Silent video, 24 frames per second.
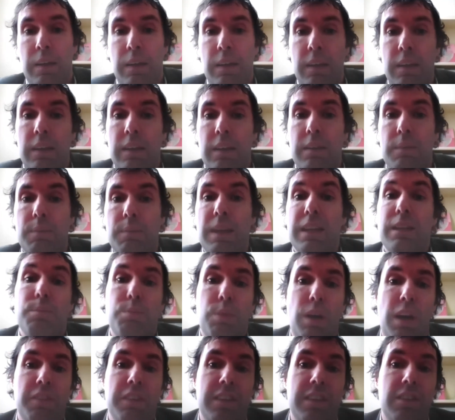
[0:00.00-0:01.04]
in many
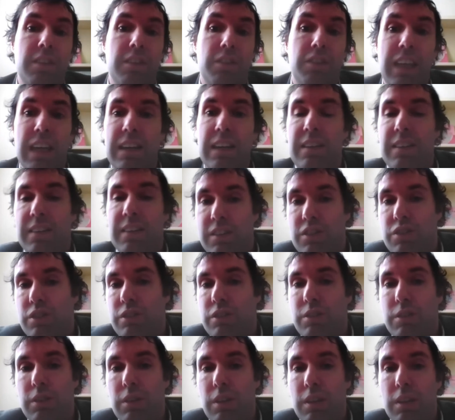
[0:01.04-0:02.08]
provinces of Canada, is
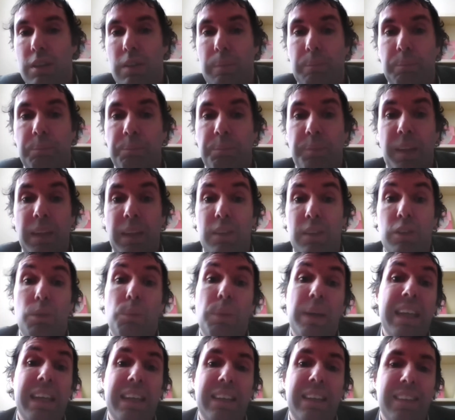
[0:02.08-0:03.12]
just the
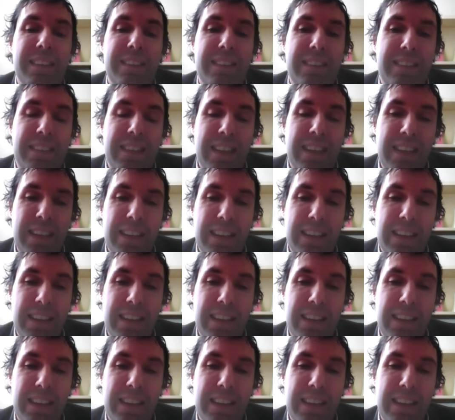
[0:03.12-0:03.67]
waiting lists.